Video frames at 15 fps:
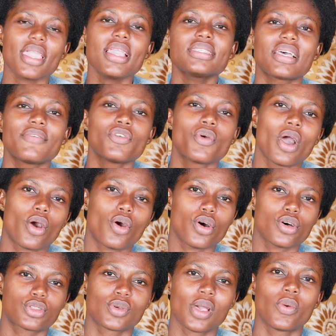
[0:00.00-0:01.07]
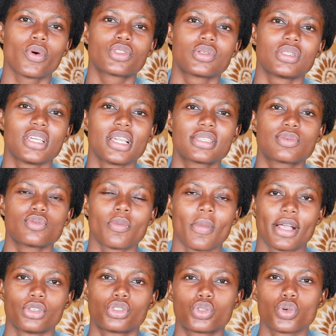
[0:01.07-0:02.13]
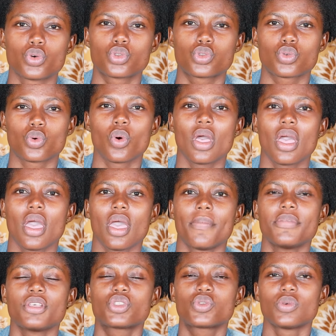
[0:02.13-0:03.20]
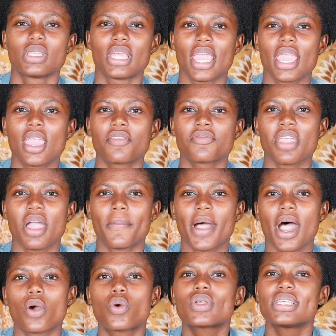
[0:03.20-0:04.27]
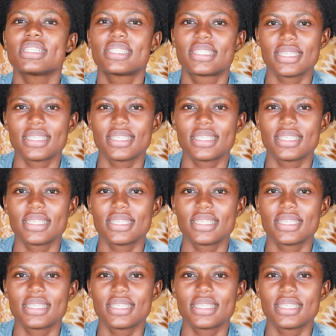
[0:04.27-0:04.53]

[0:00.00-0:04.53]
Interview a call so ever Today's Woman show so between a new bar Cookie